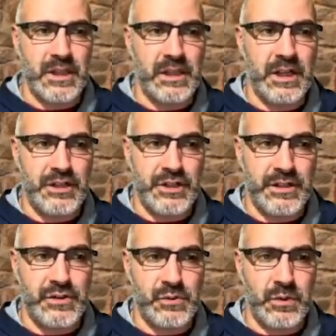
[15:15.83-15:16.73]

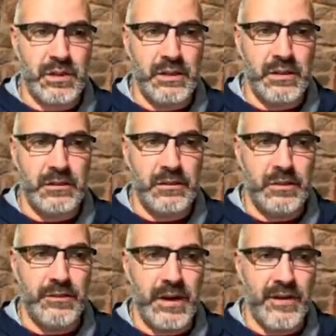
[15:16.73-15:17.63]
Duchess will
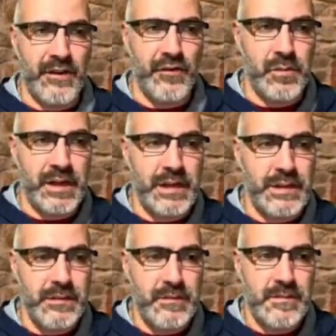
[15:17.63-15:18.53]
revive everybody.
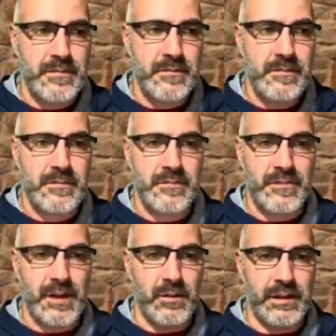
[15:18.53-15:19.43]

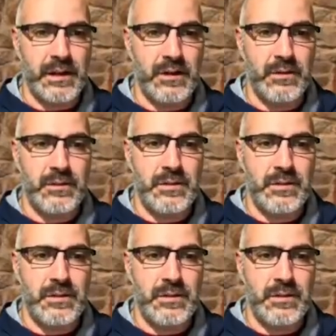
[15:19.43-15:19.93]
There we go.